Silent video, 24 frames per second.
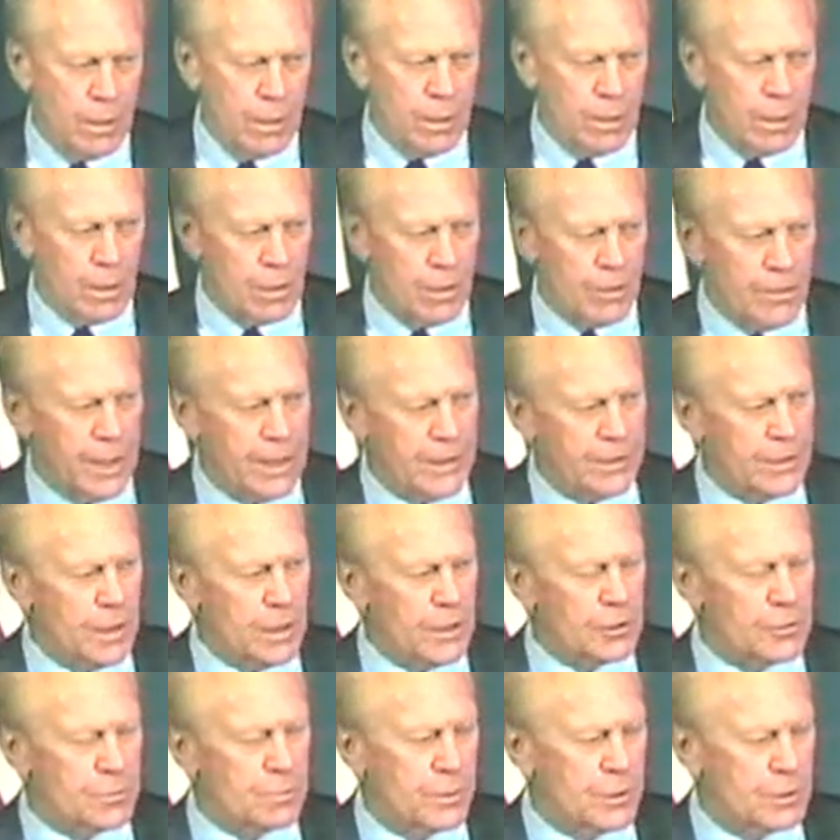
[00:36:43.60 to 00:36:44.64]
that
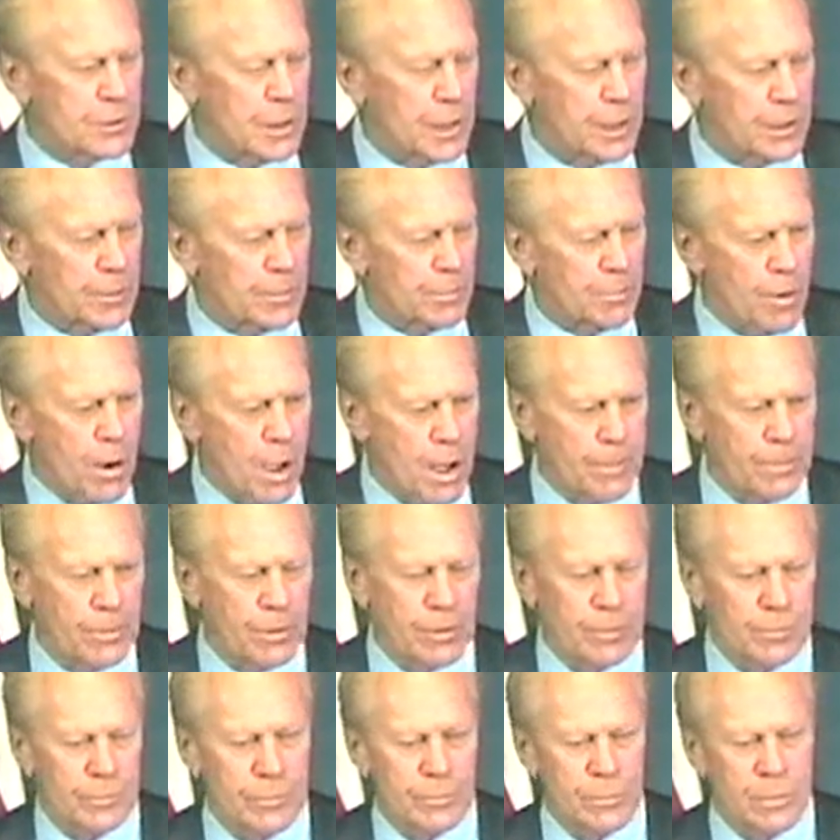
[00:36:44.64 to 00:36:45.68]
does present a
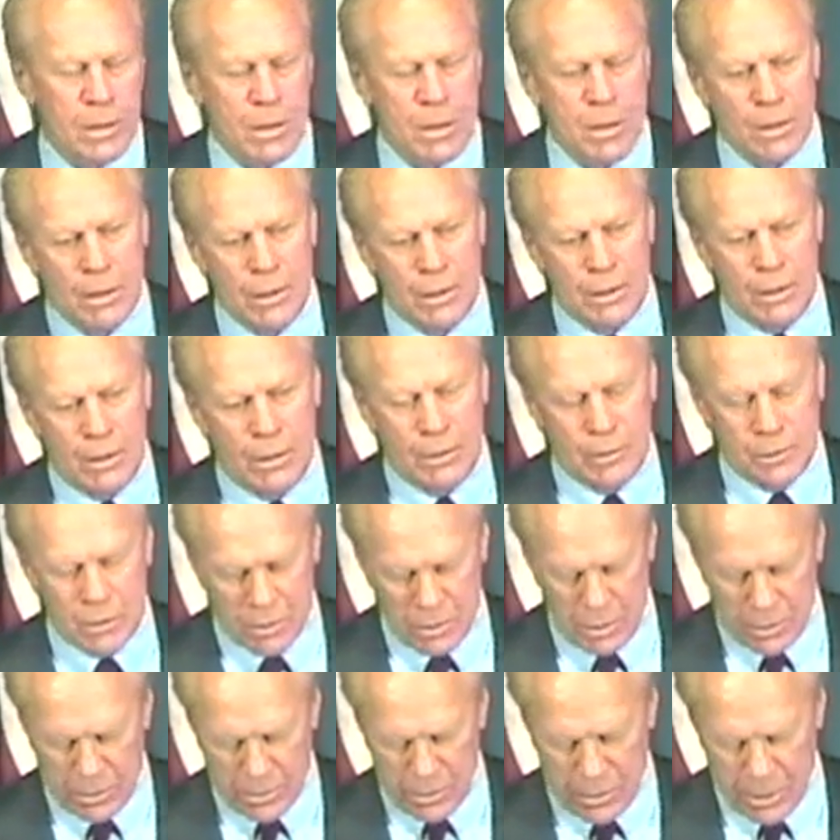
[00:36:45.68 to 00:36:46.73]
problem
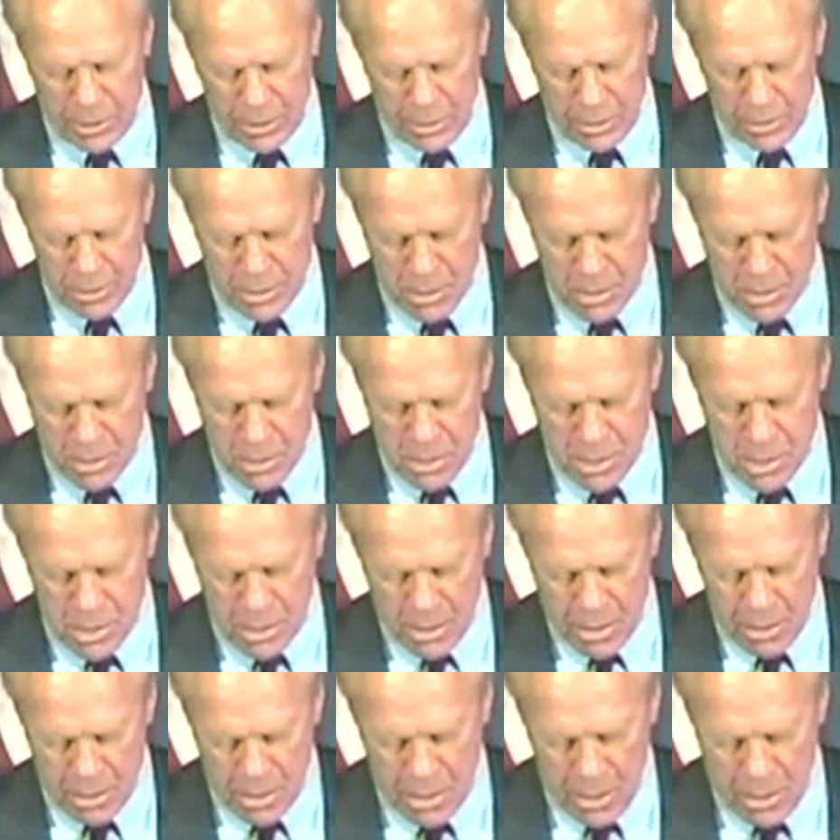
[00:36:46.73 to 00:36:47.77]
in the
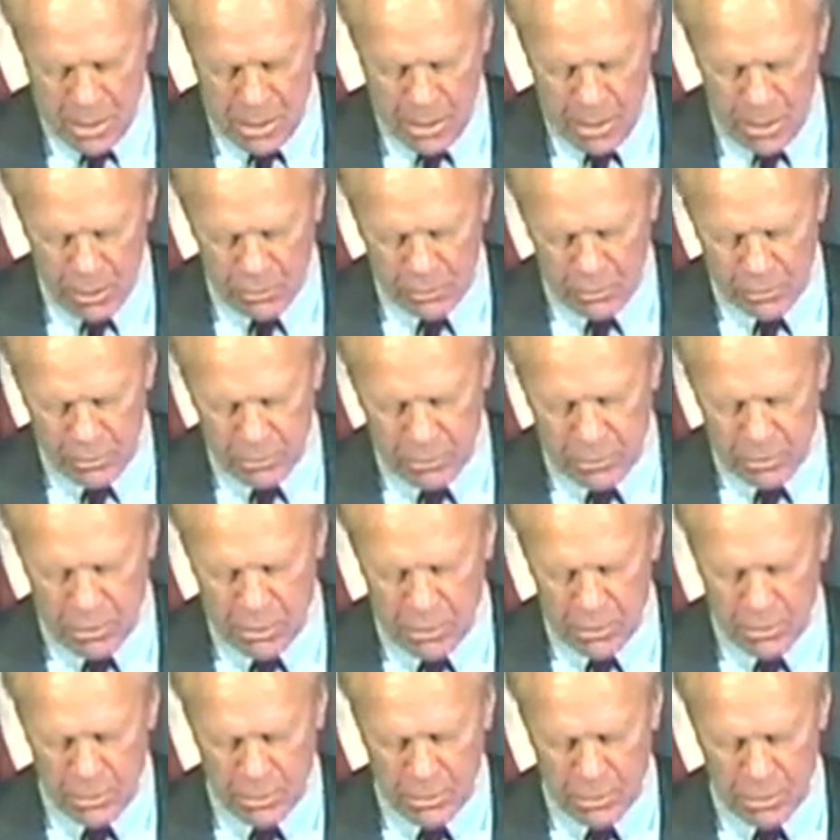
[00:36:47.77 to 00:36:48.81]
health
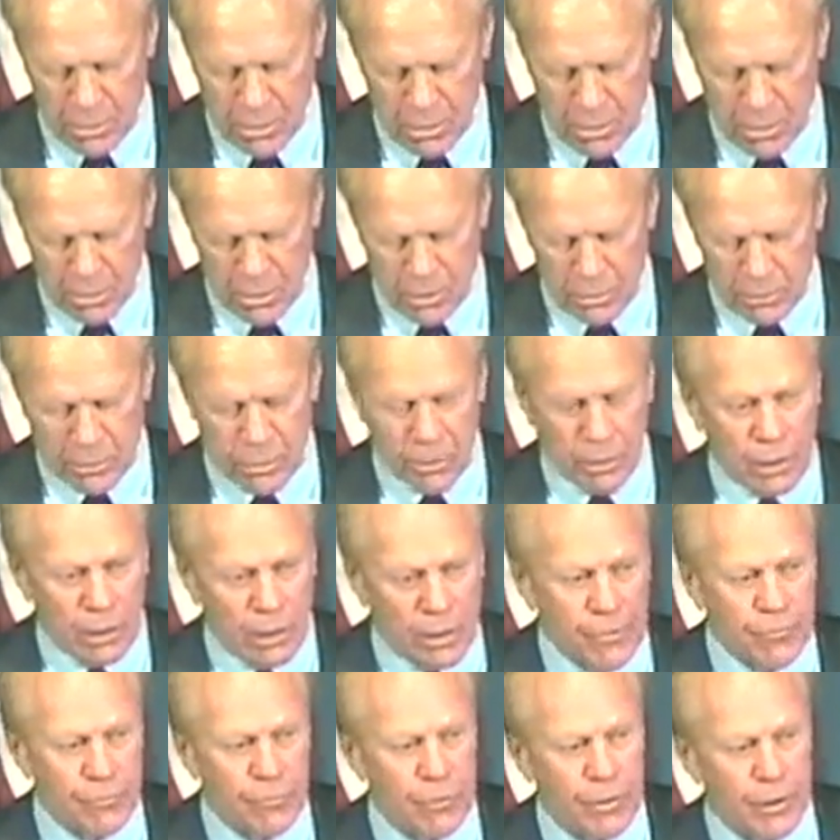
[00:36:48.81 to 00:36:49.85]

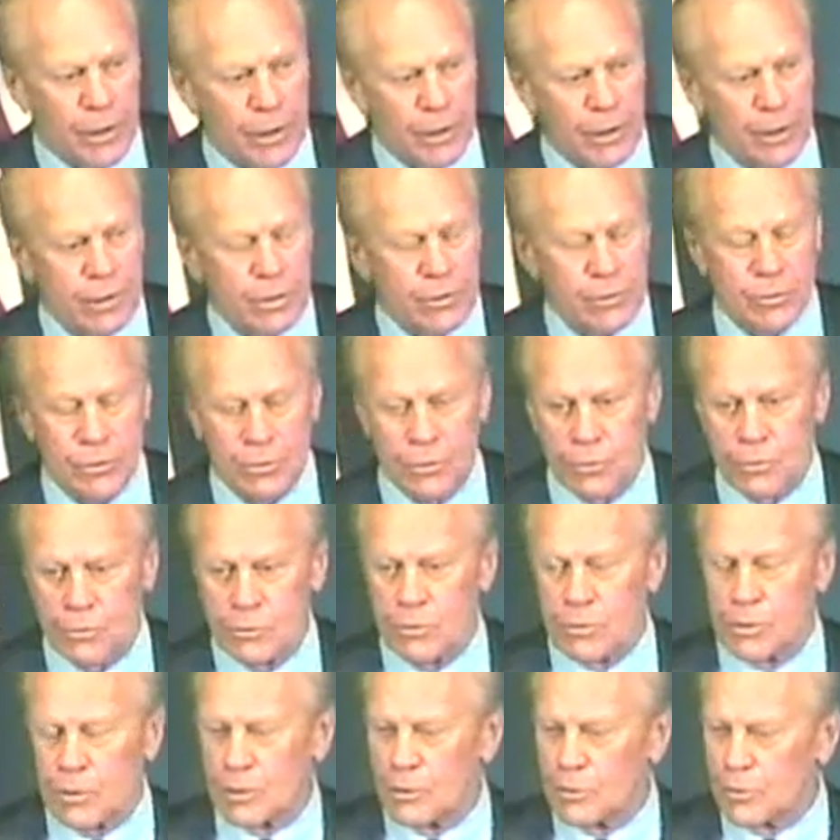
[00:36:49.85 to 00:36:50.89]
delivery
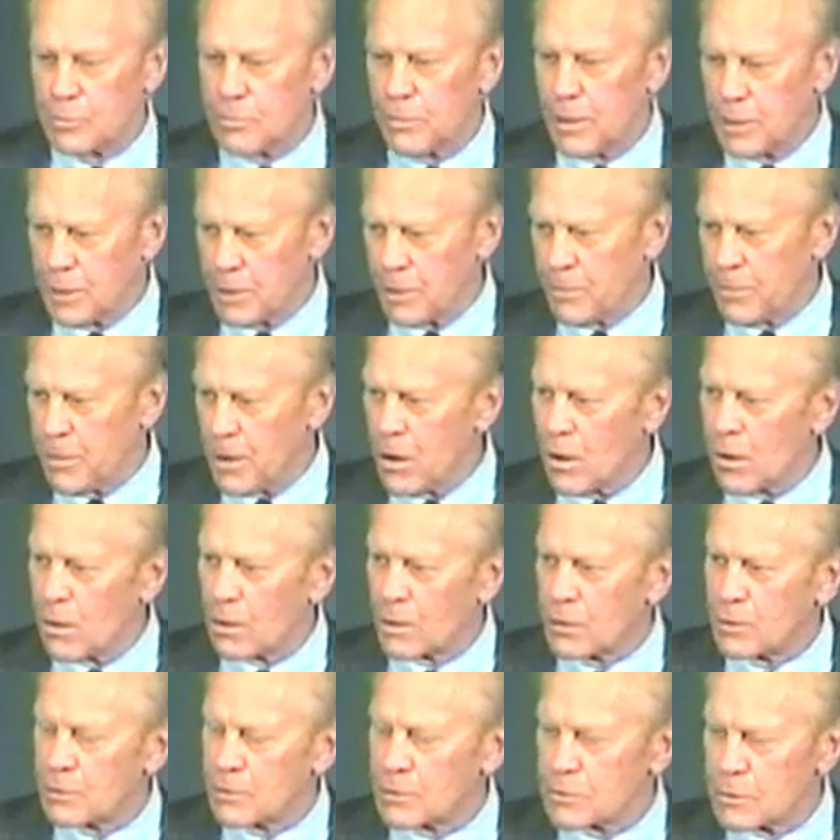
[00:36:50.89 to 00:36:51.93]
to a good many
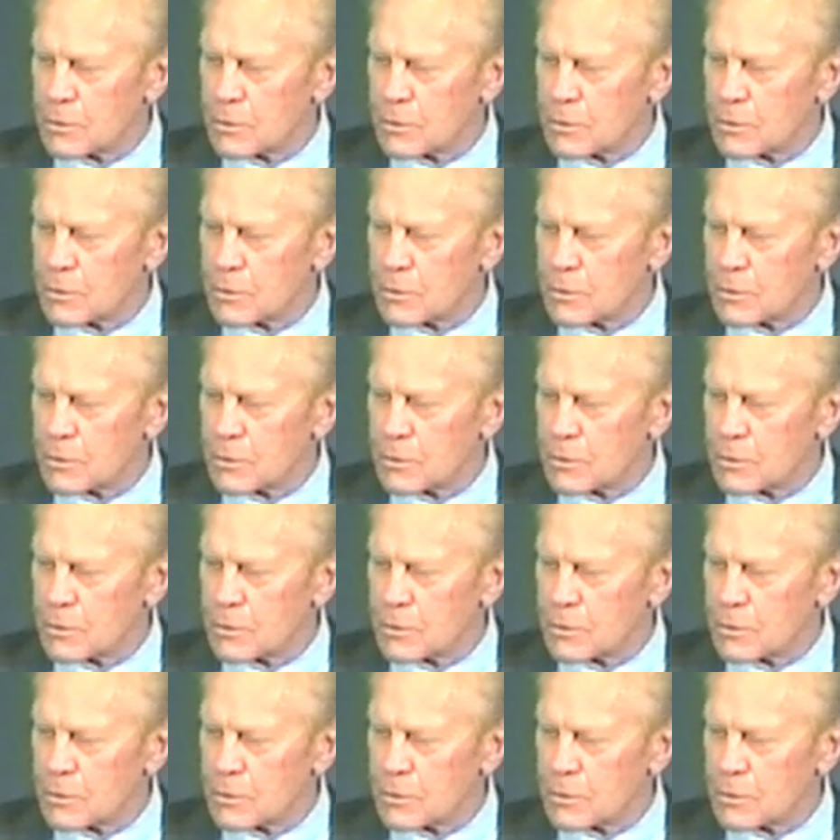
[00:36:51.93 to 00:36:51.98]
Americans.